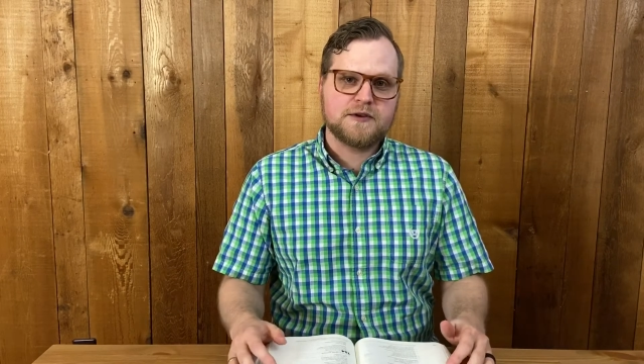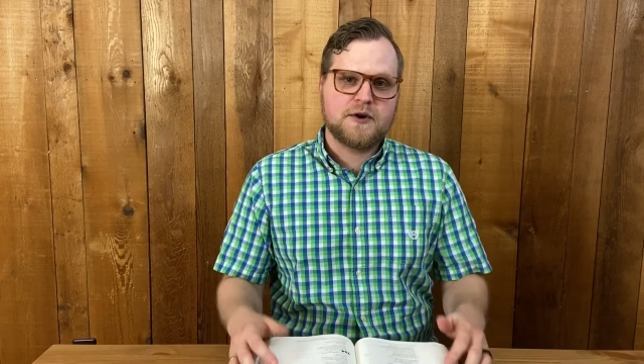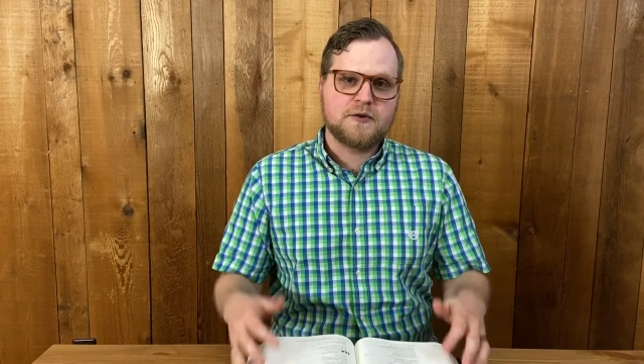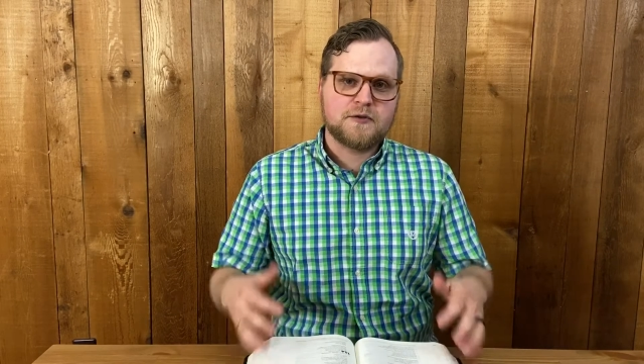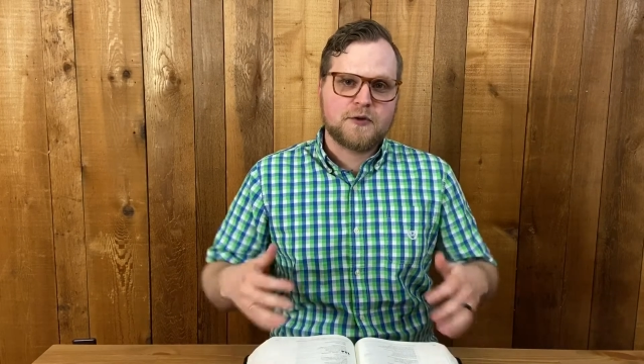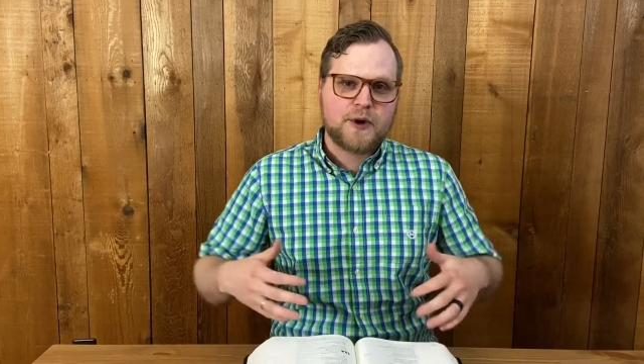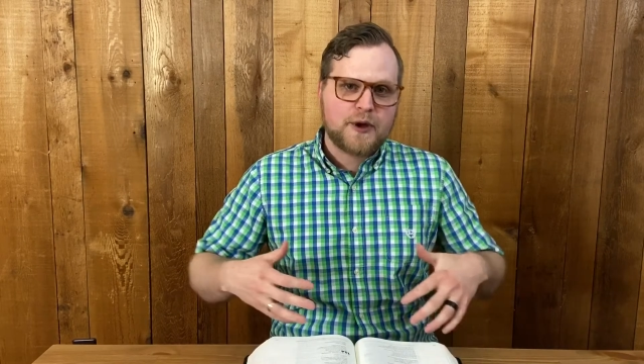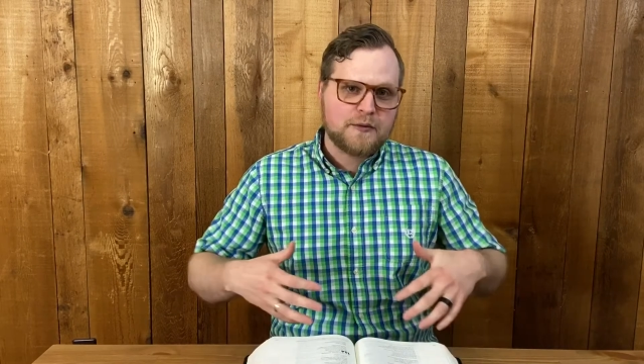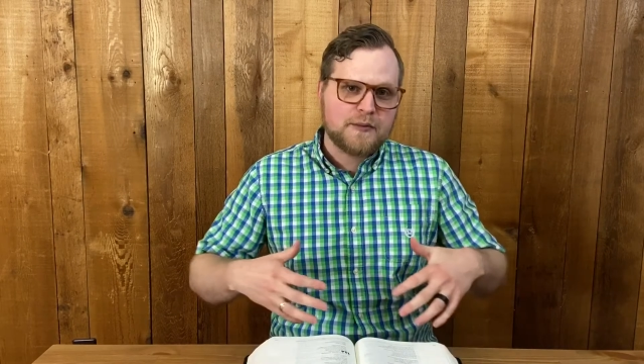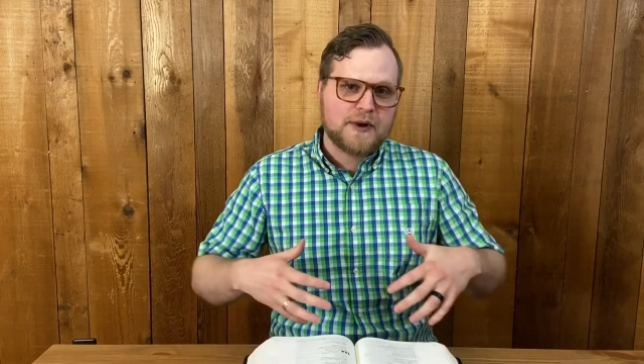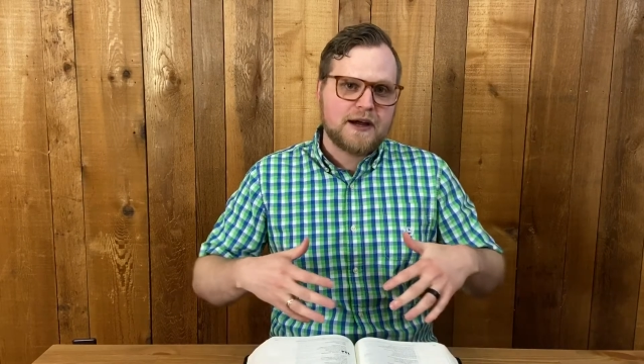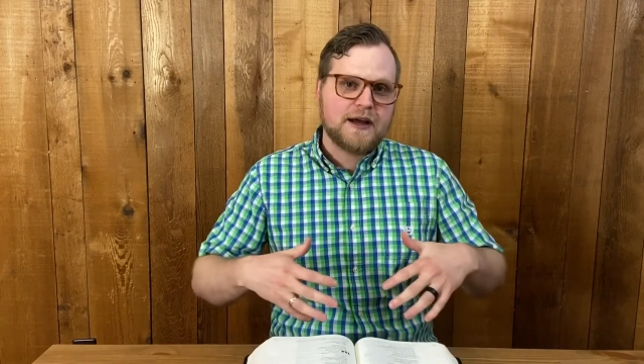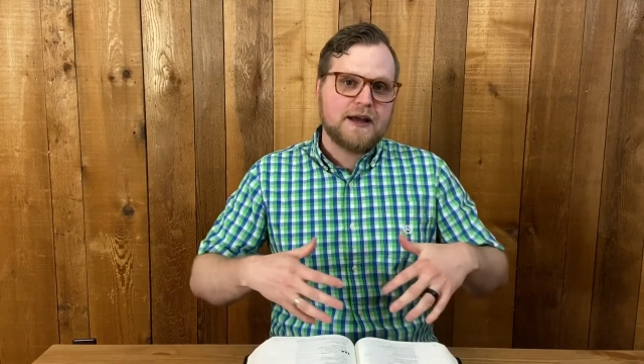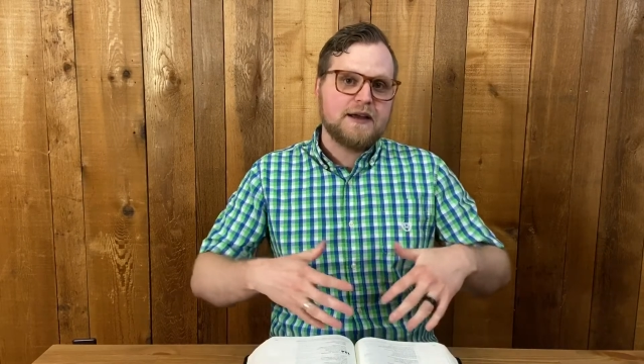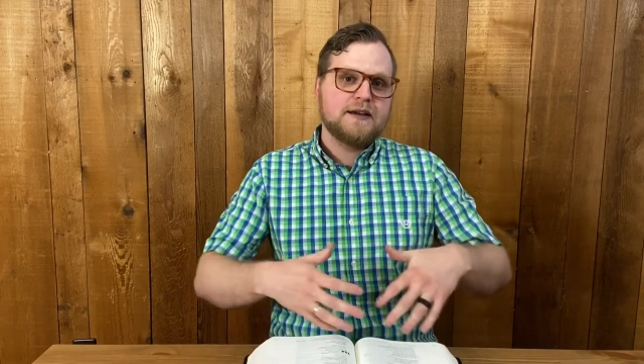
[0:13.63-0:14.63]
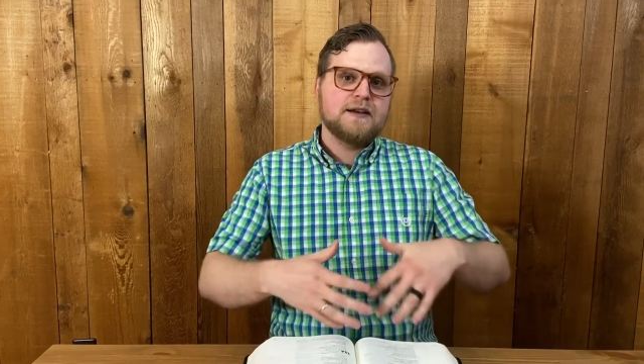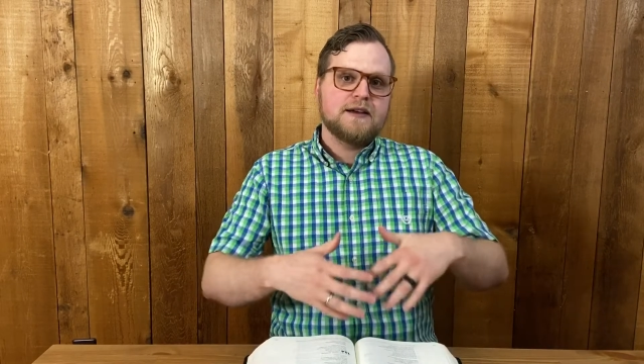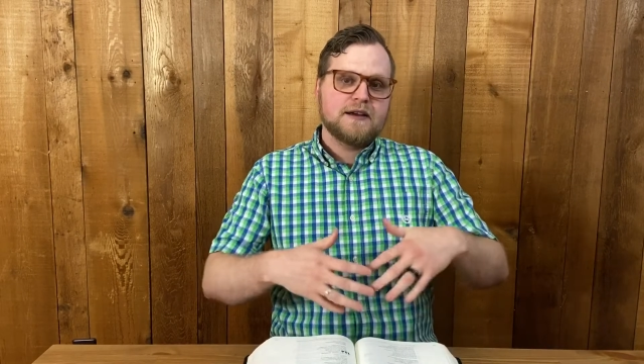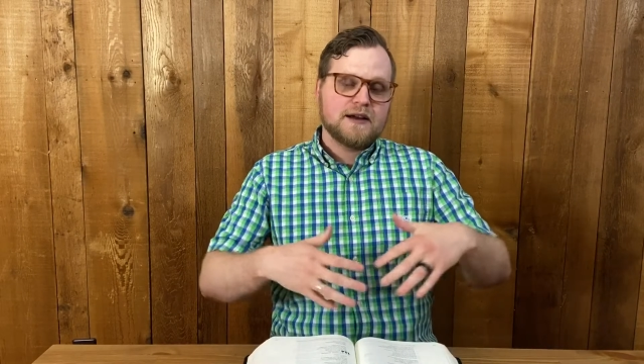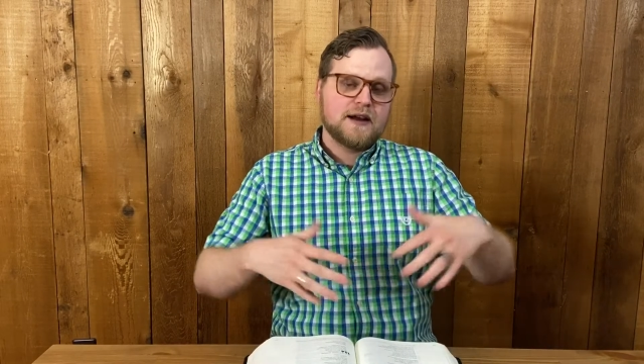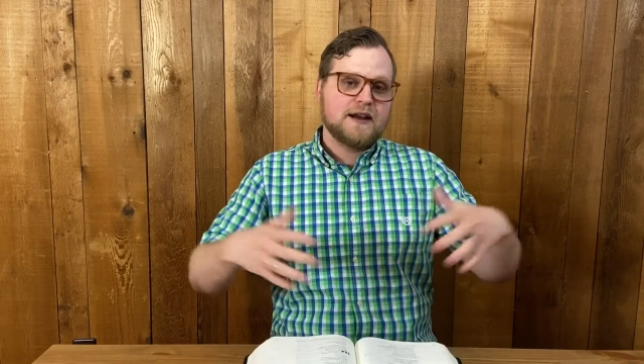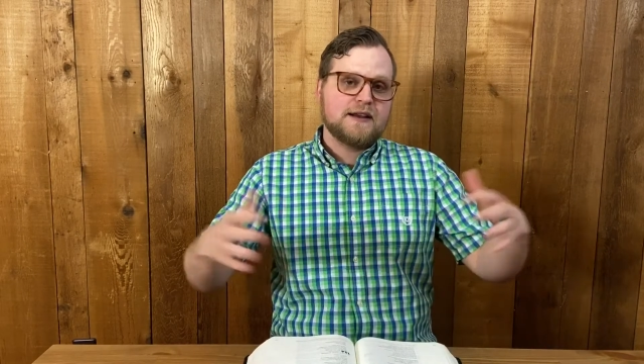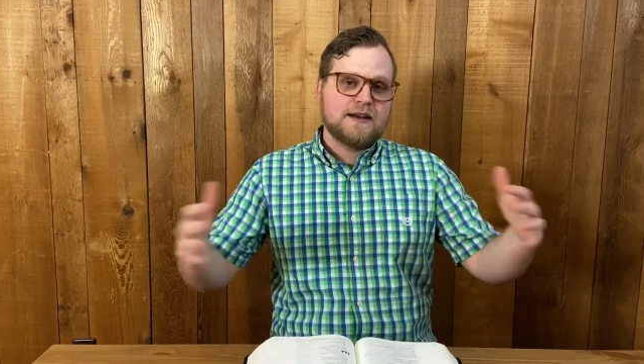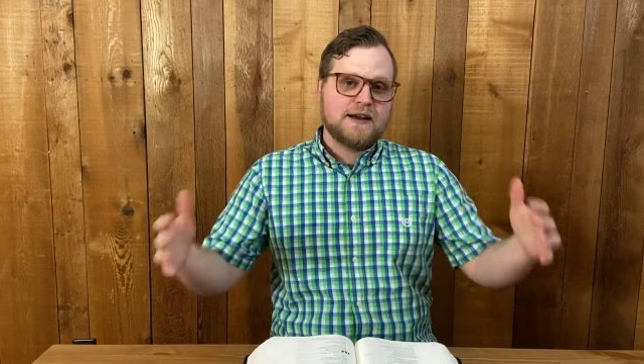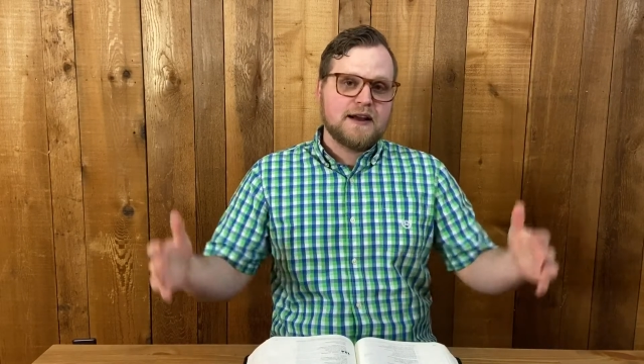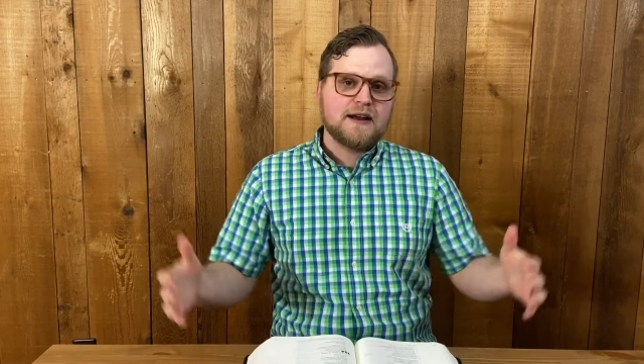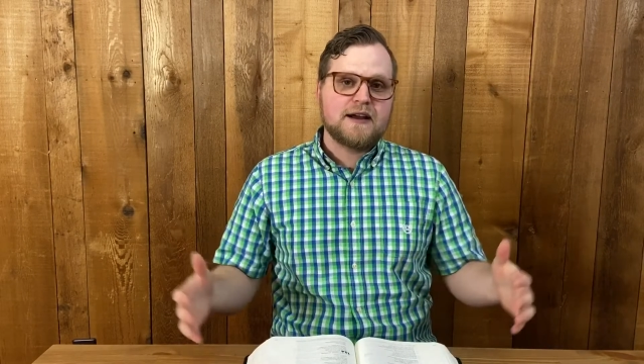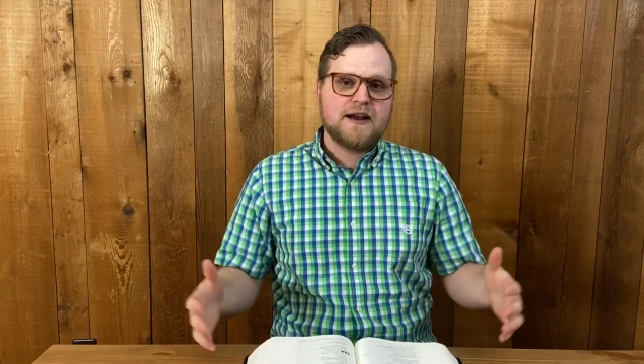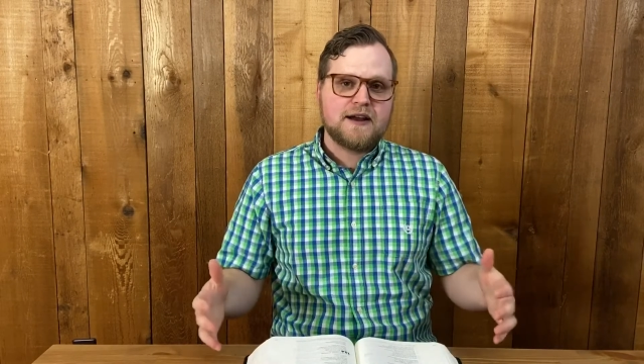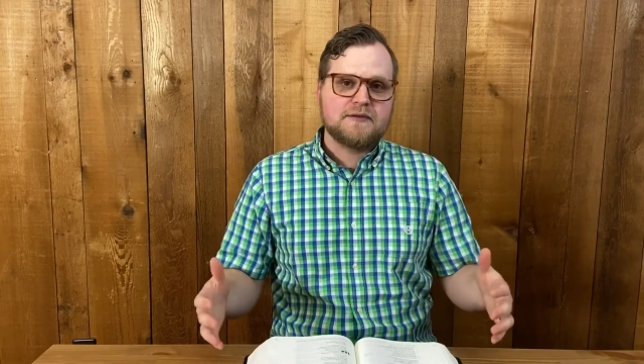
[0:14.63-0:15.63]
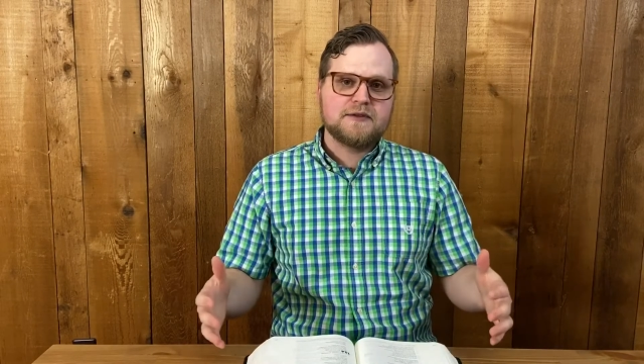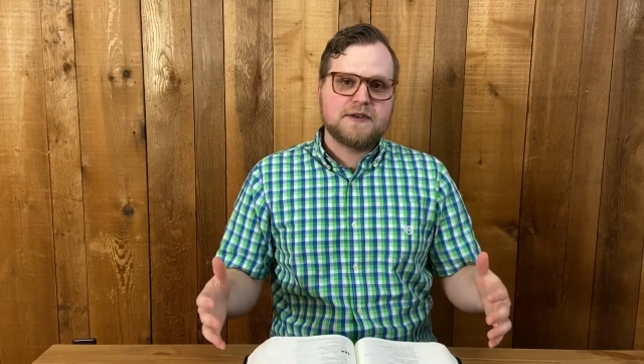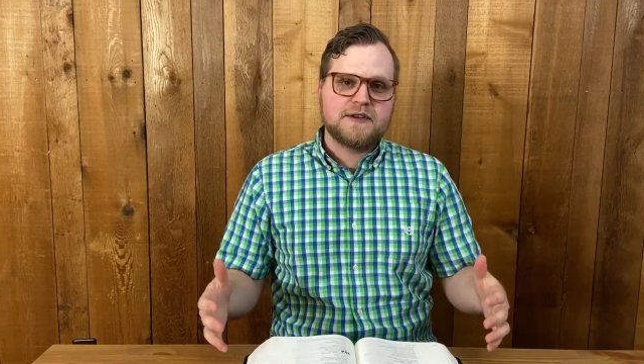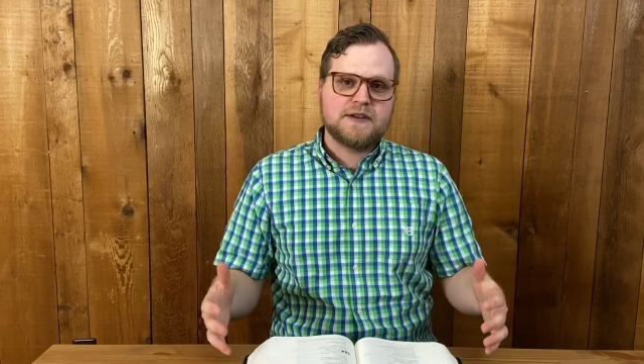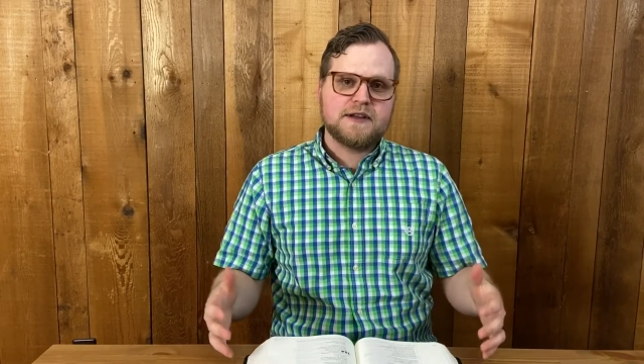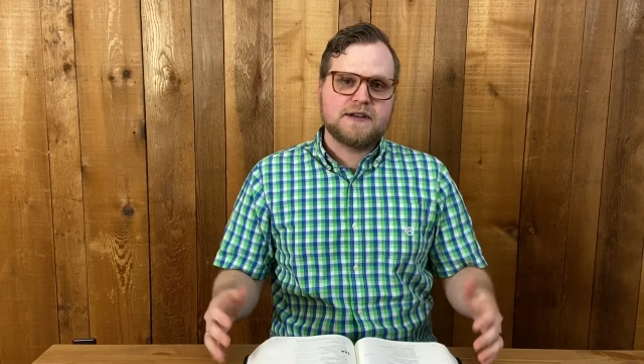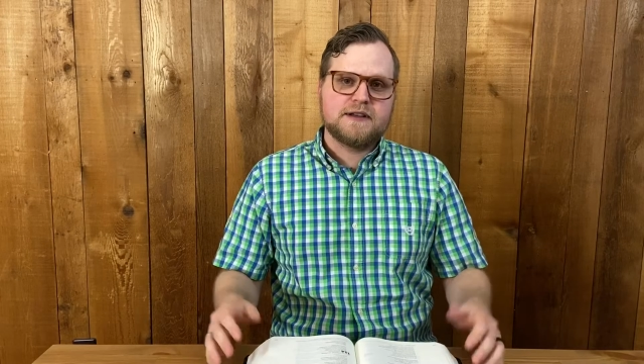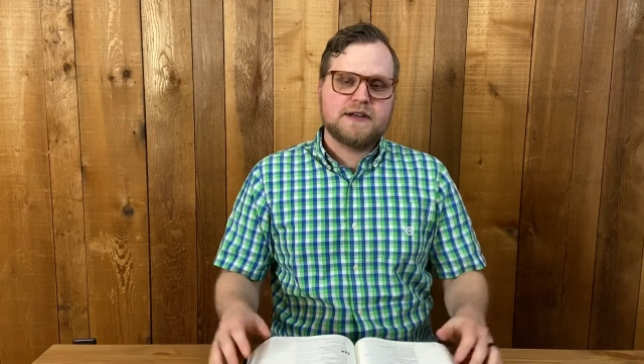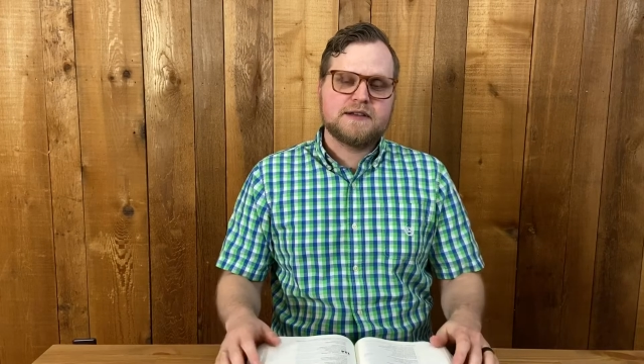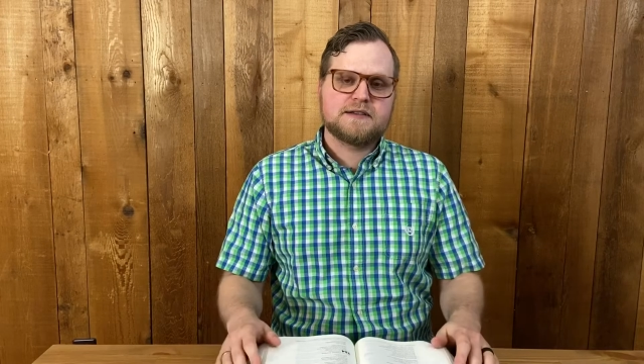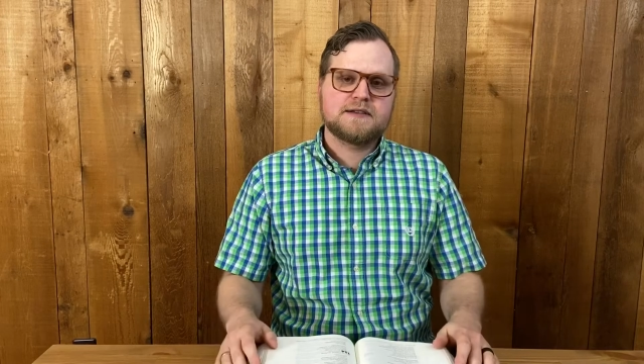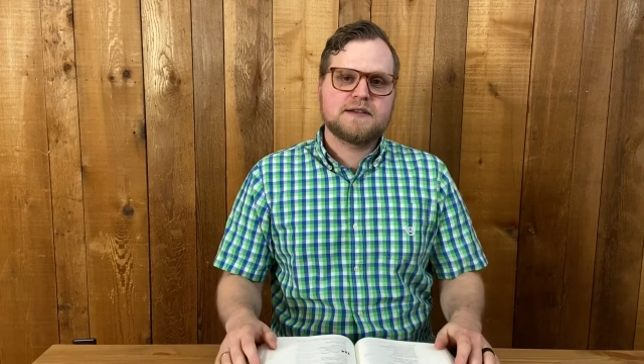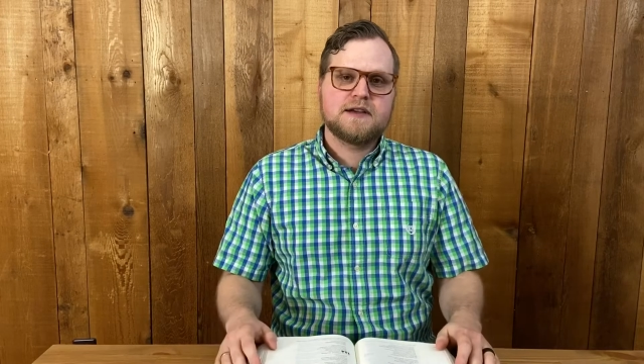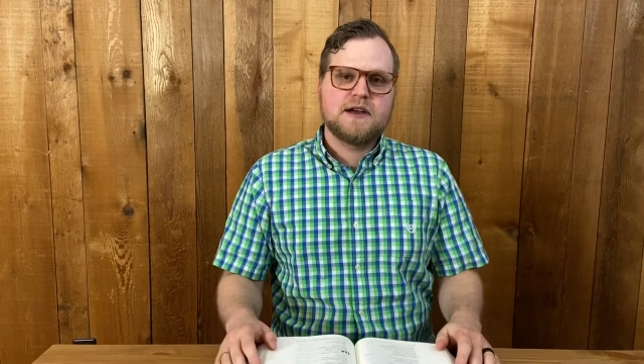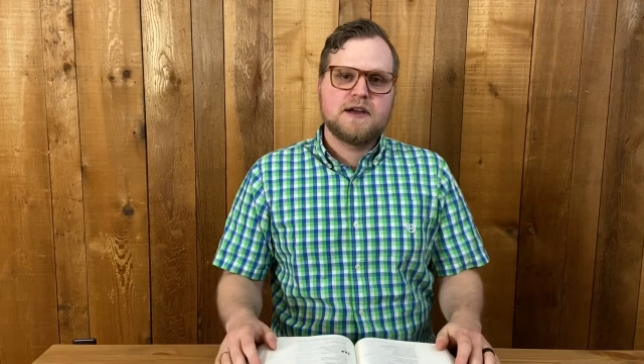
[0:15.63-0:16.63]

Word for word: overwhelmed by kind of like everything that's